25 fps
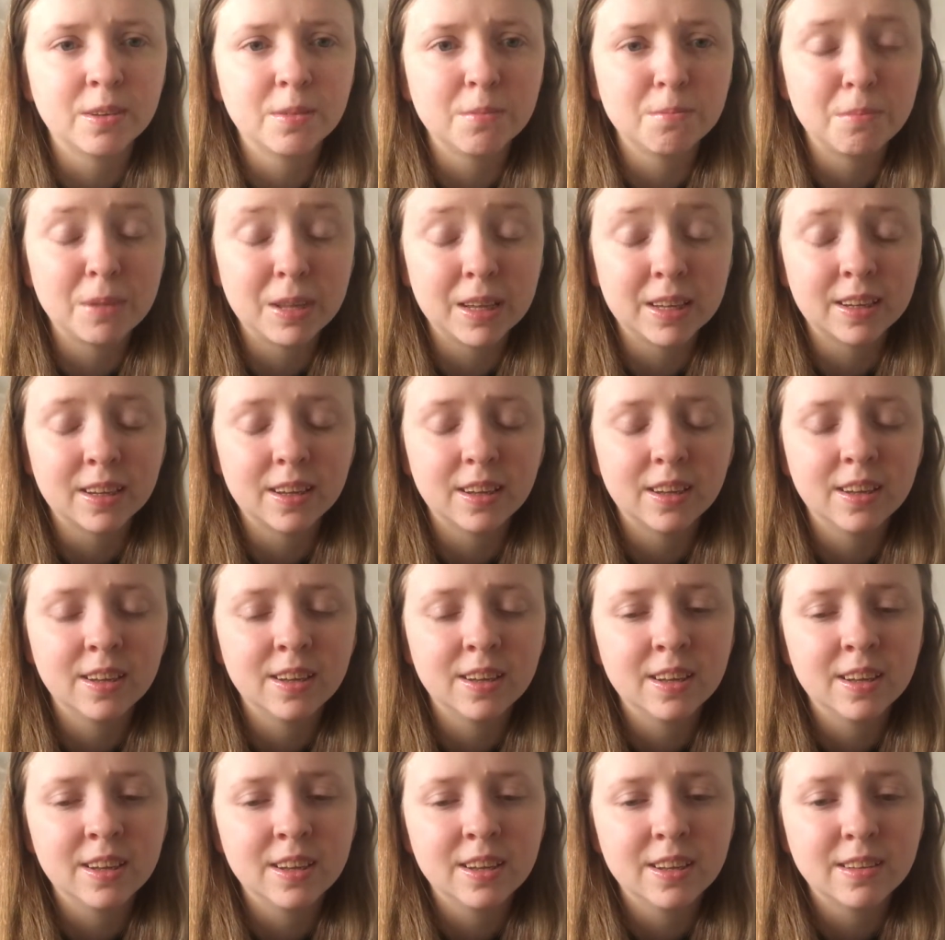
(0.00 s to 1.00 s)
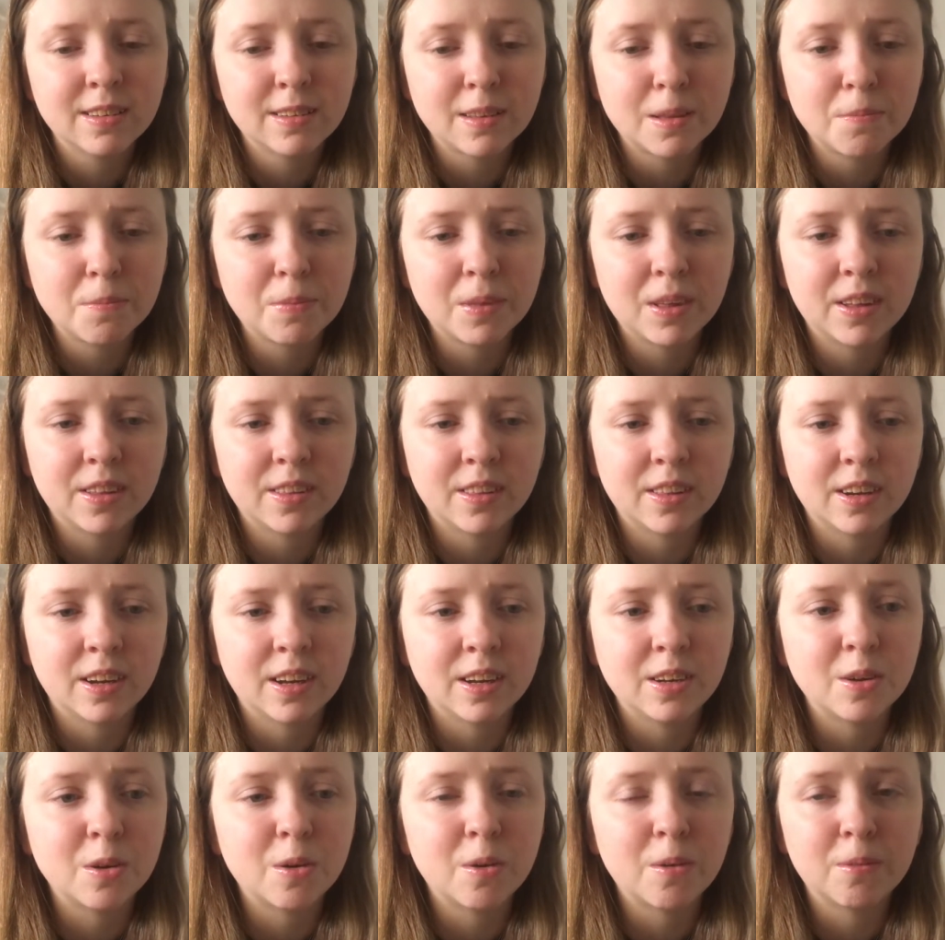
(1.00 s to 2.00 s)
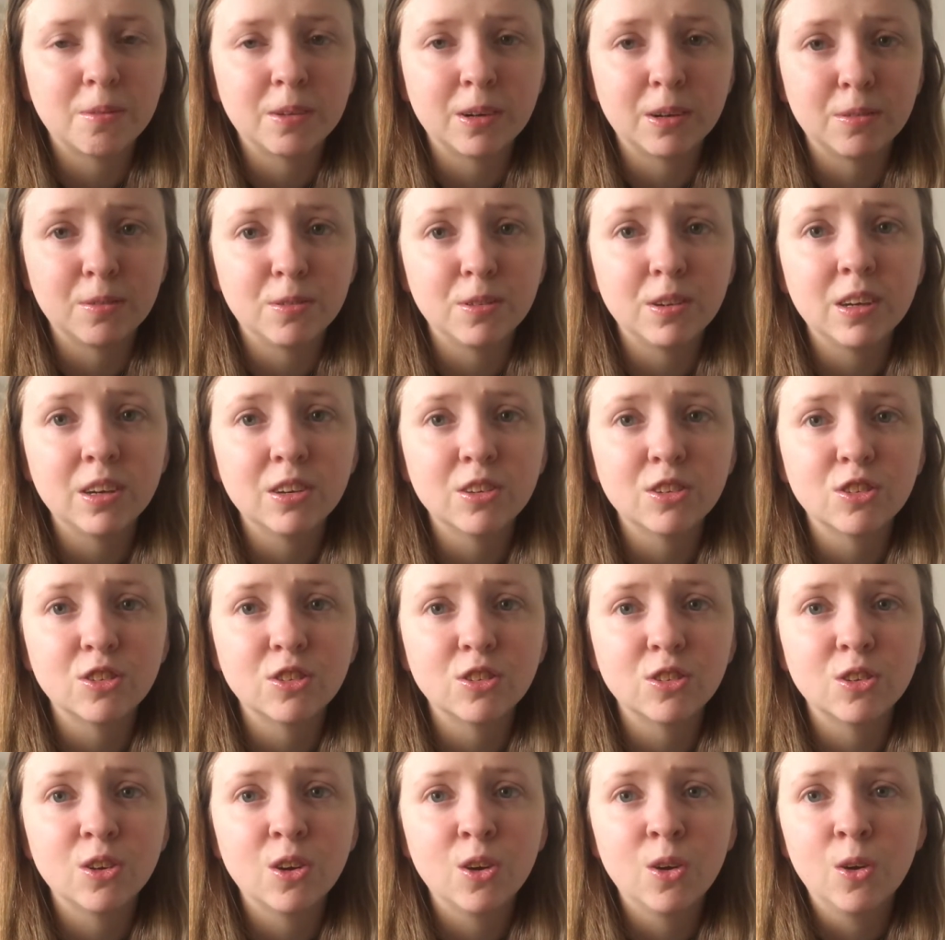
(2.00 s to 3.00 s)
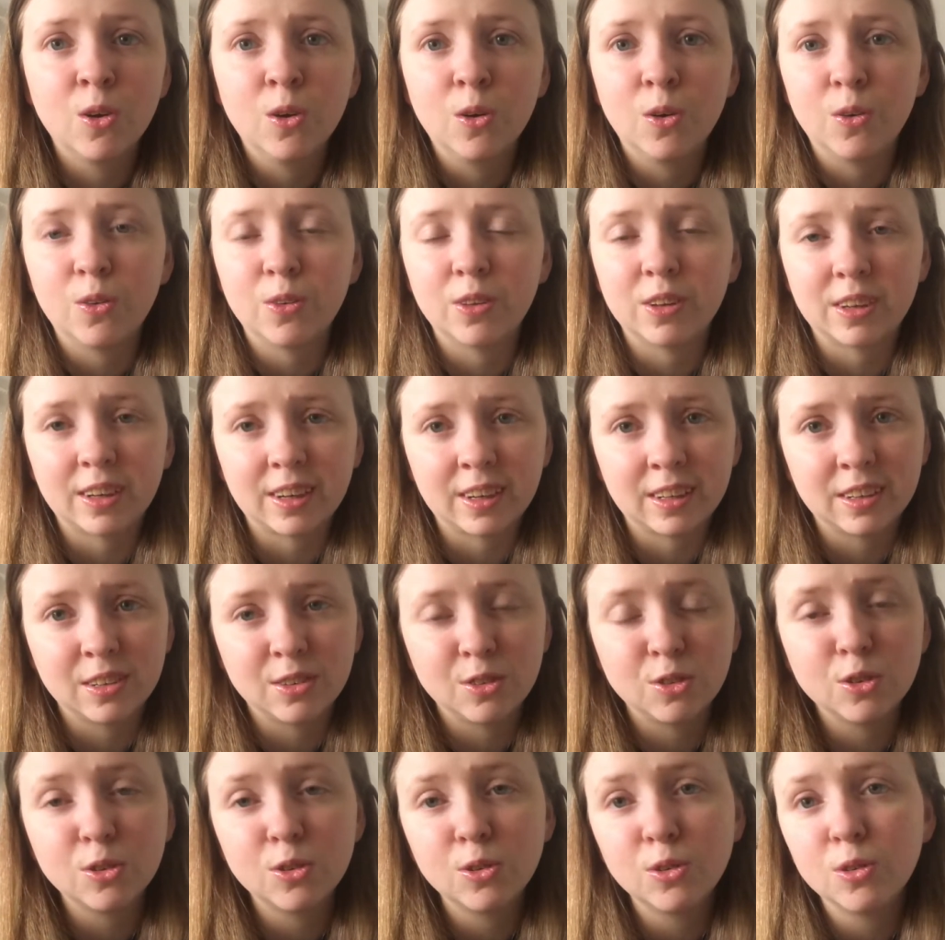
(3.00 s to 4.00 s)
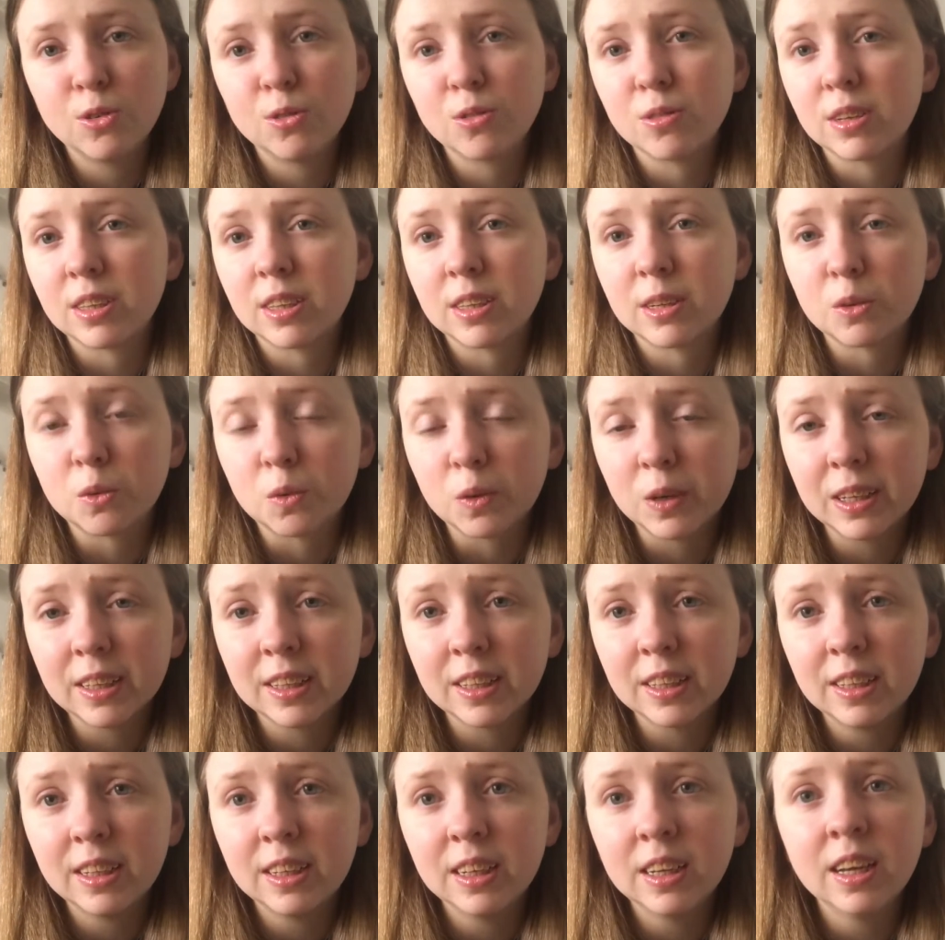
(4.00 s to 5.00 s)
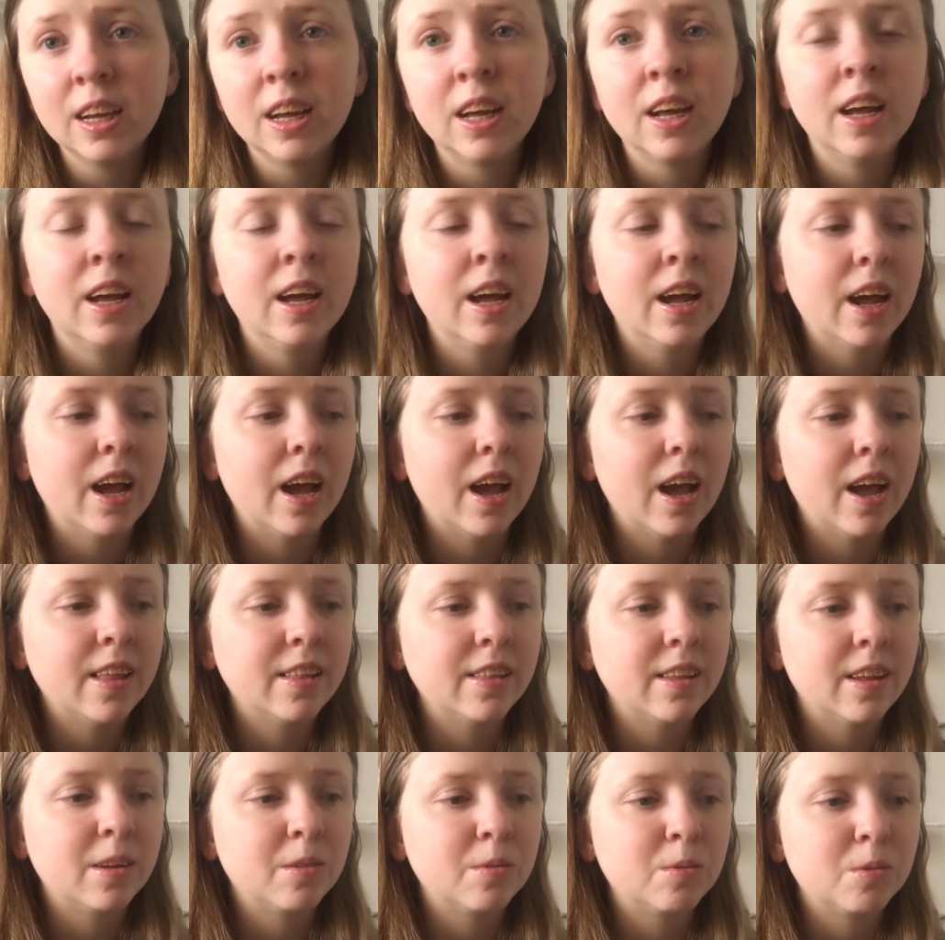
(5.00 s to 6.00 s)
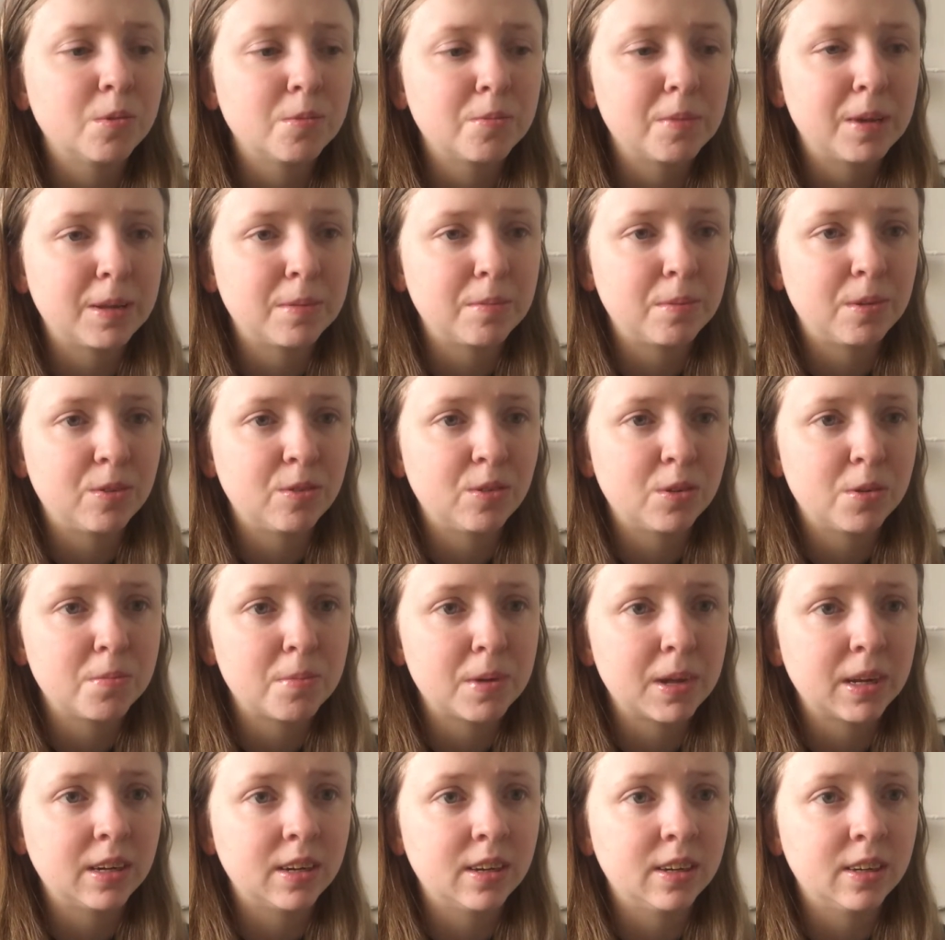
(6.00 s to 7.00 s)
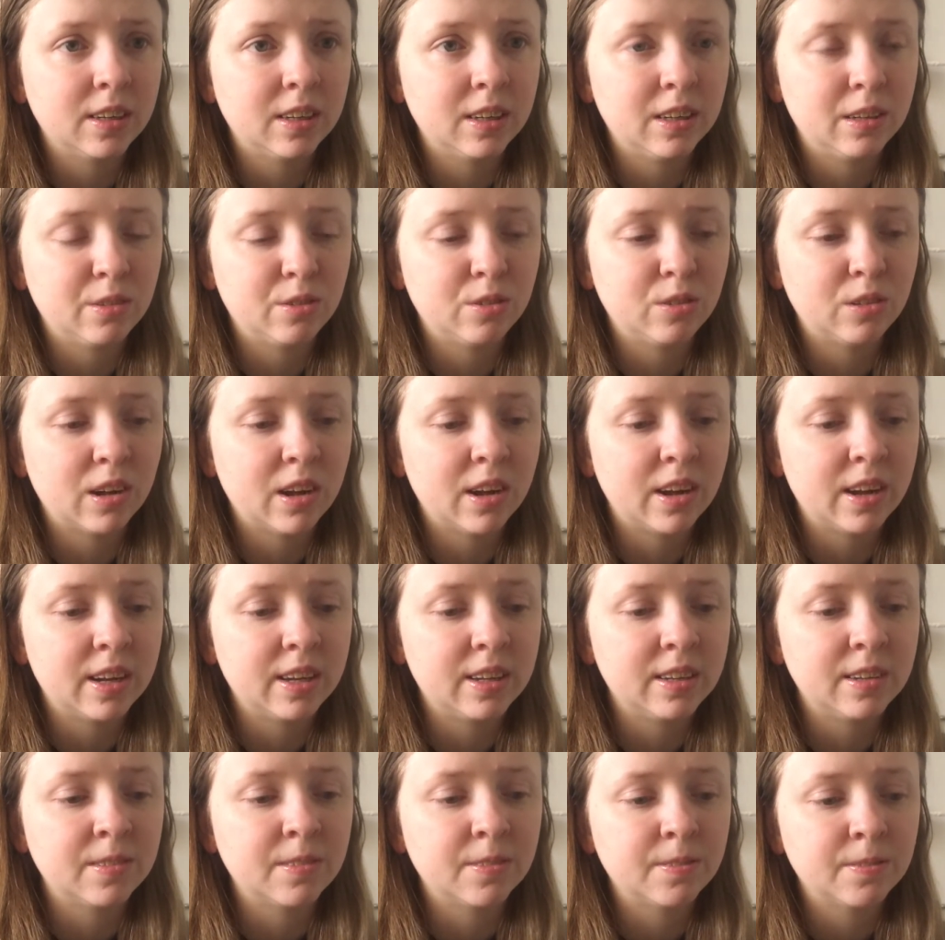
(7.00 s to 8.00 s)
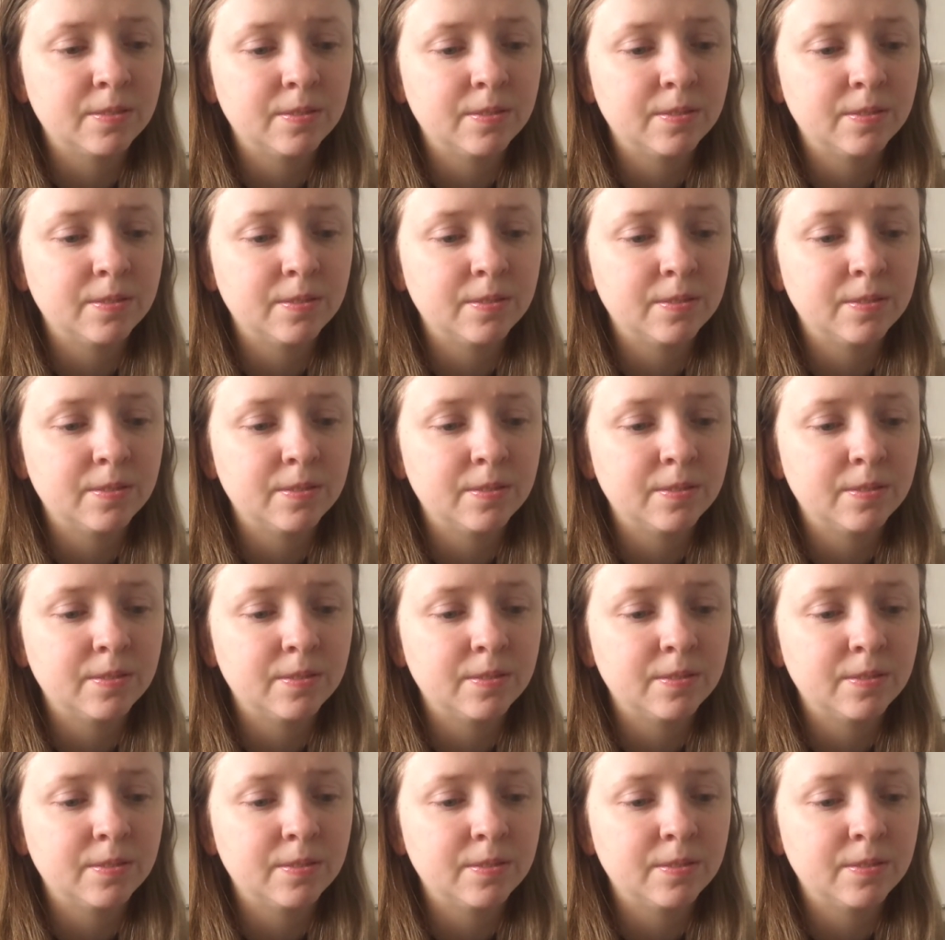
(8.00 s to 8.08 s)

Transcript: pick something that I know I'm going to finish people that I can do really quickly and then will make me feel better if I